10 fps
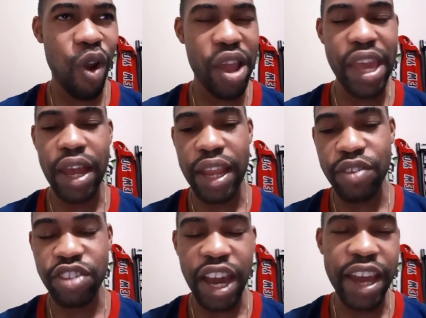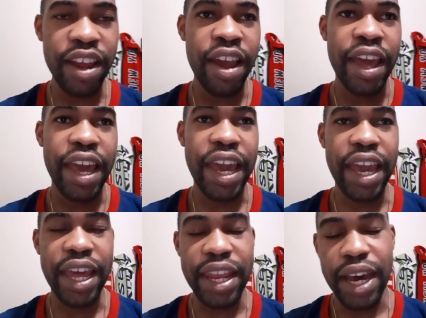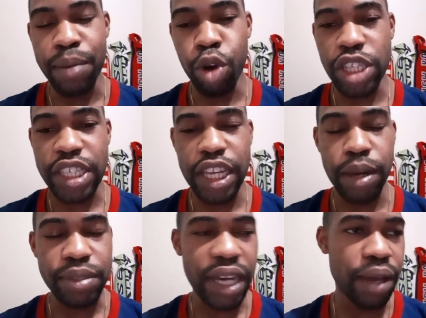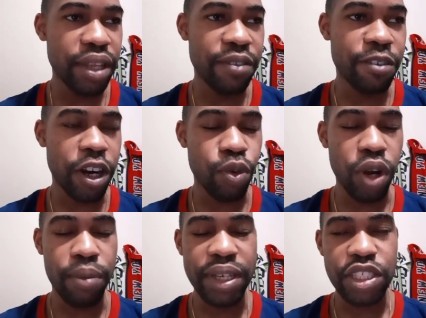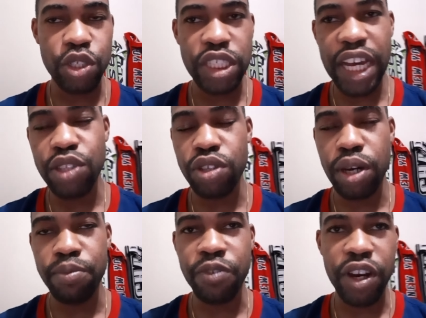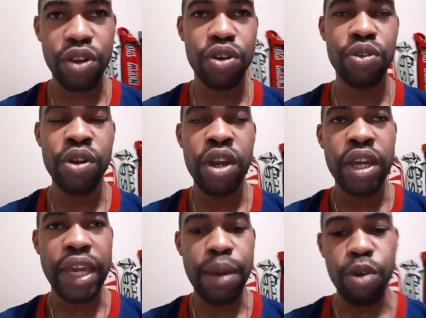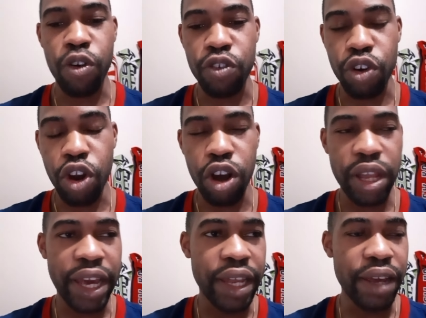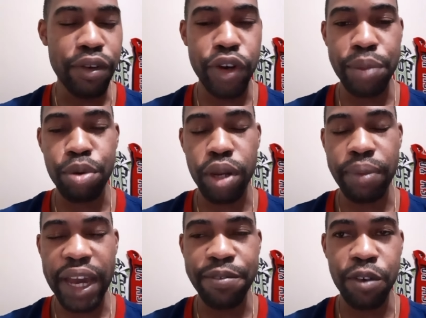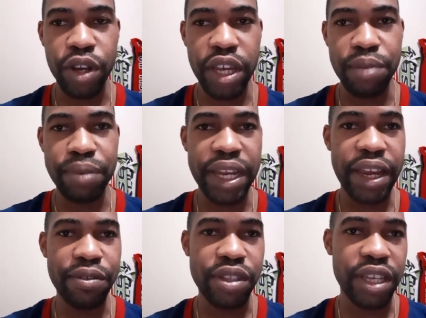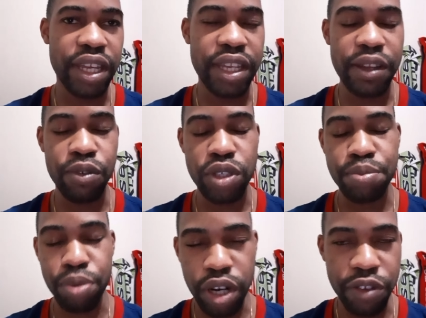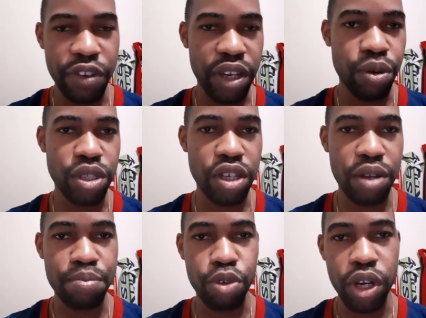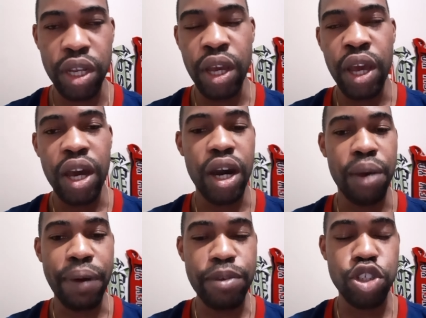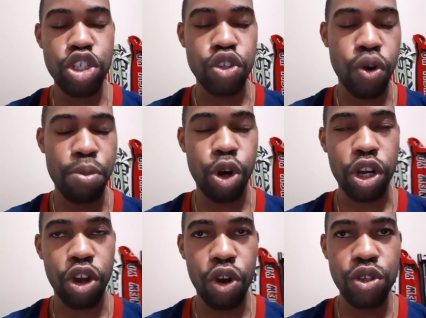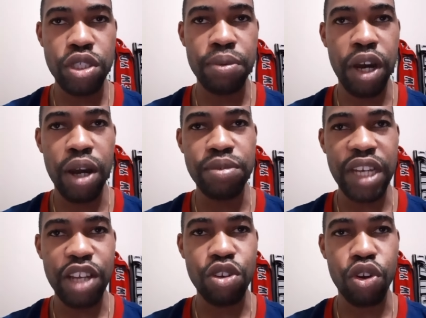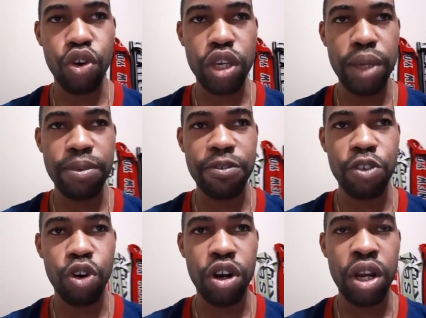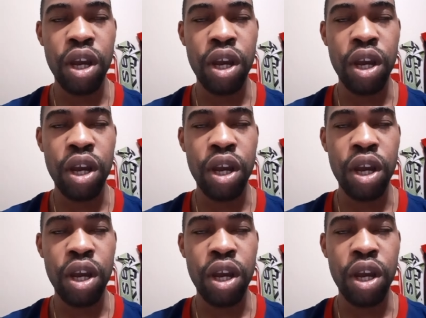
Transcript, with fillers: yeah, left side. And uh, Moise Kean up top did very well, man. So shout out to them. Very good game overall and never really put a bad foot in, man. Everything they did was perfect, was on point. Uh, probably should have scored more goals. Um, shout out to the goalkeeper for